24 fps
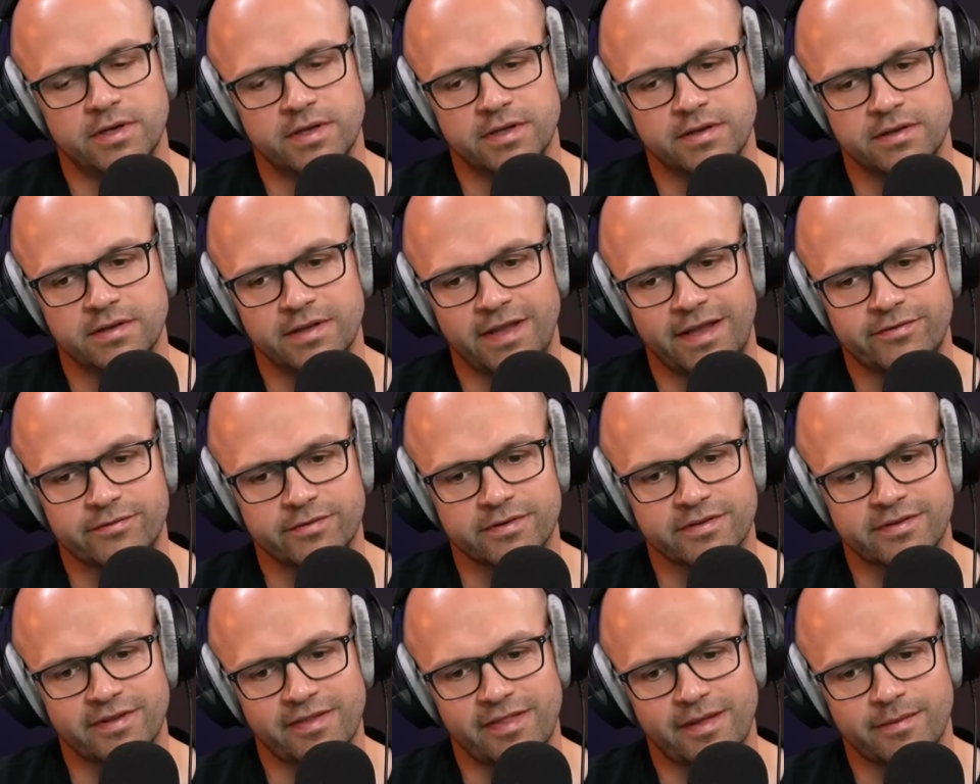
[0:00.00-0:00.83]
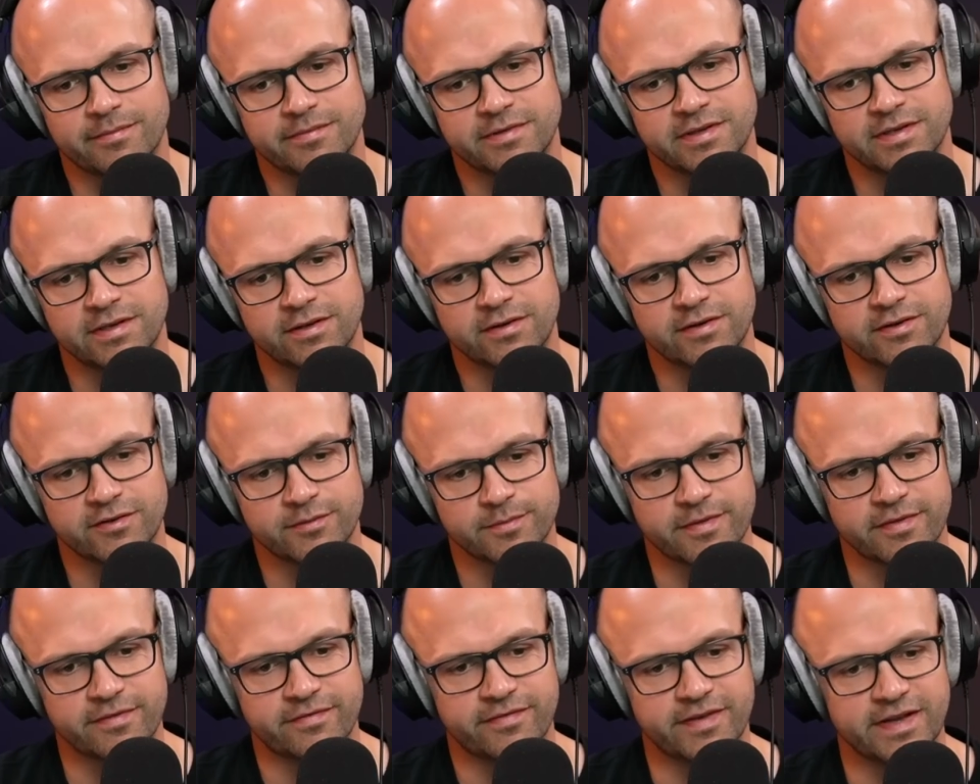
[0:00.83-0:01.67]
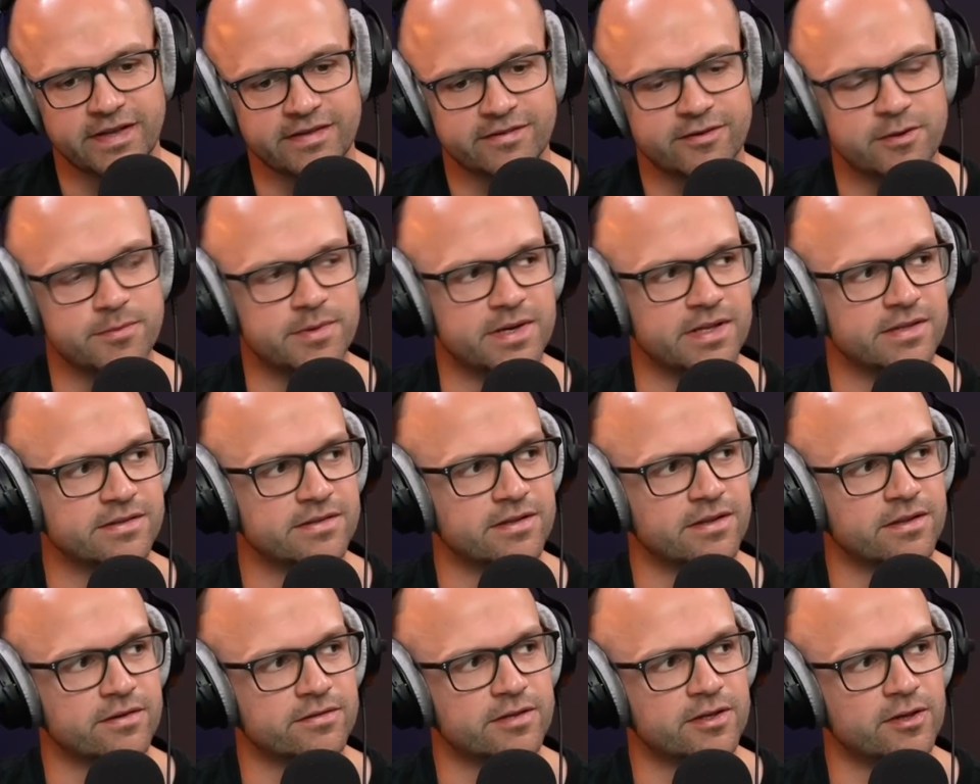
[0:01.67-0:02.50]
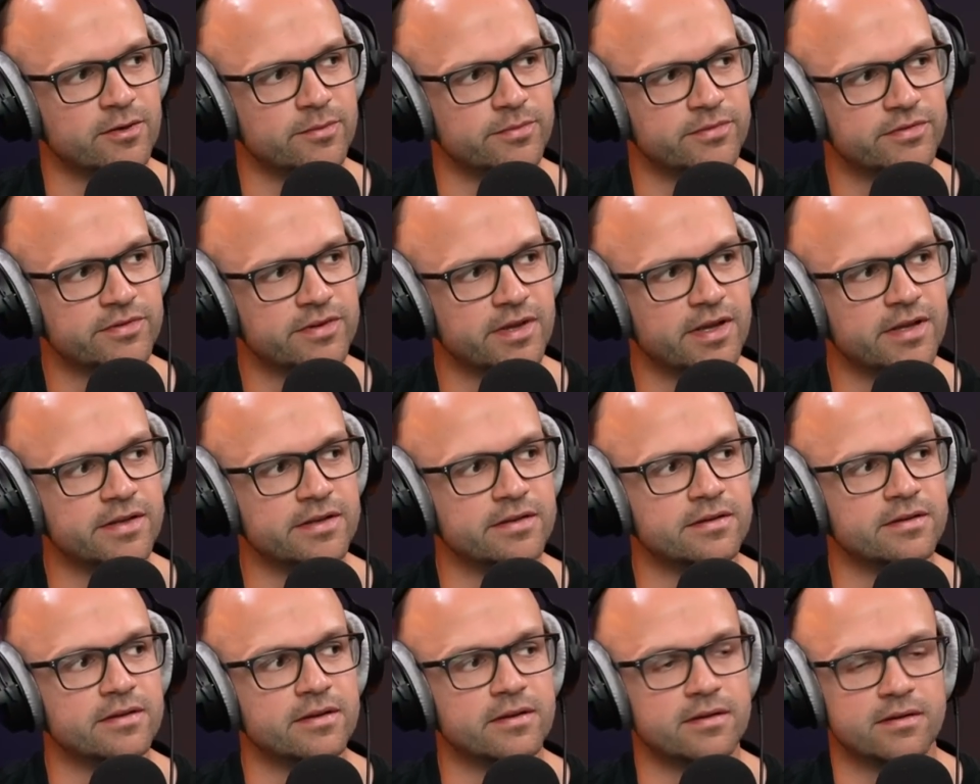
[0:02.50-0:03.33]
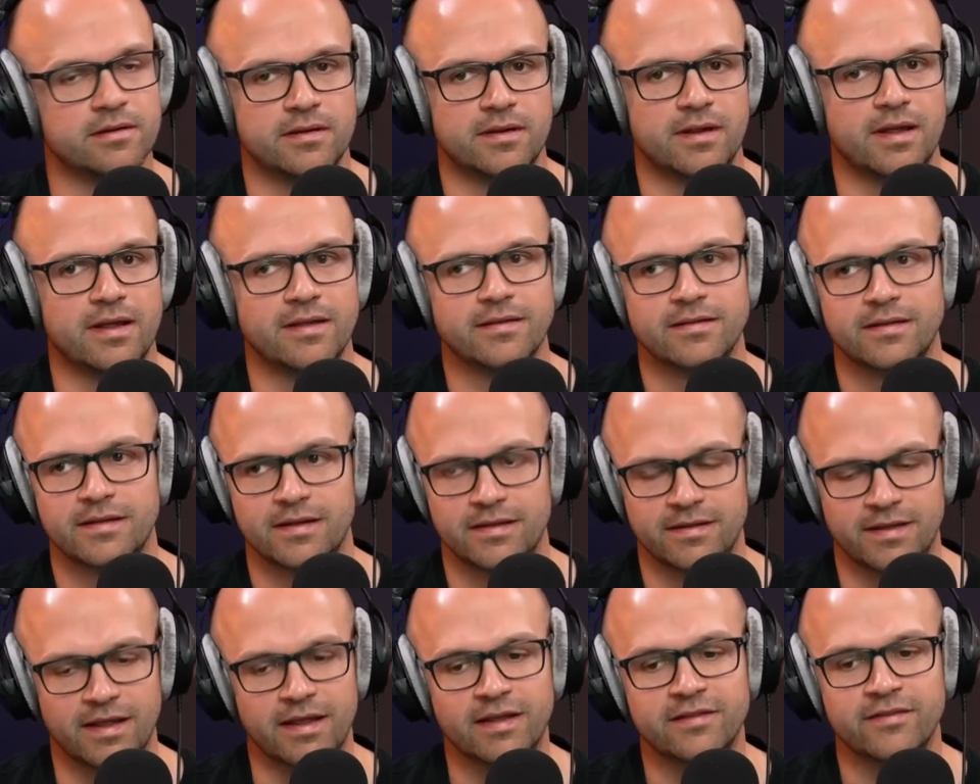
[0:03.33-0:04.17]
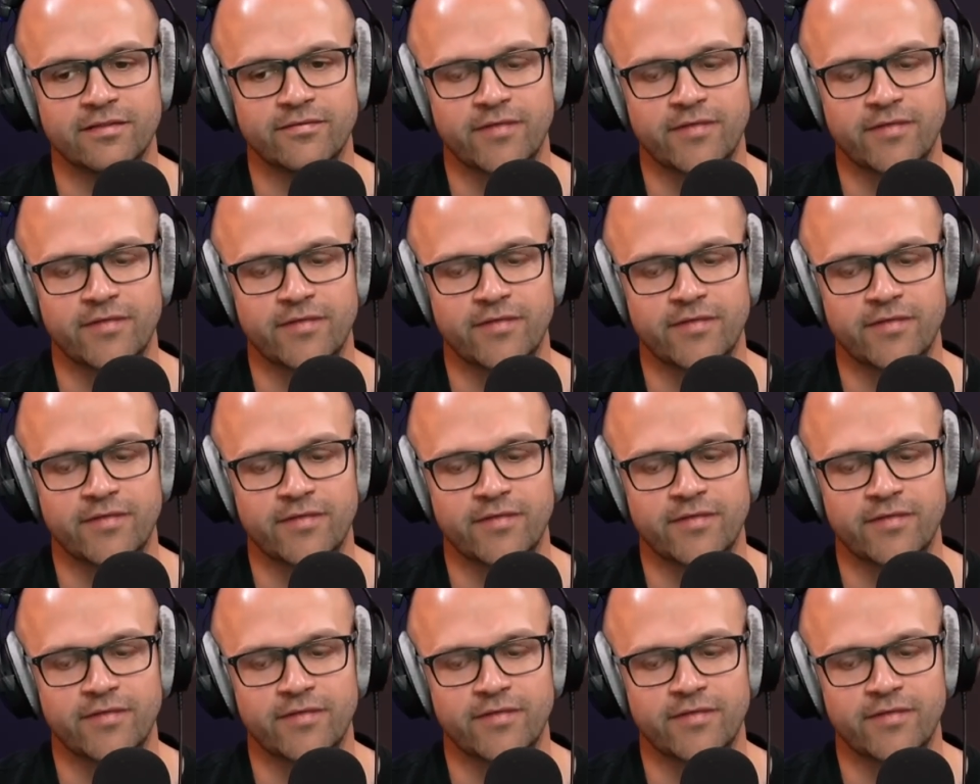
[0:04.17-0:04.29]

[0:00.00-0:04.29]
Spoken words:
at Leicester and Southampton, look at some of the fees coming into those clubs, and it's a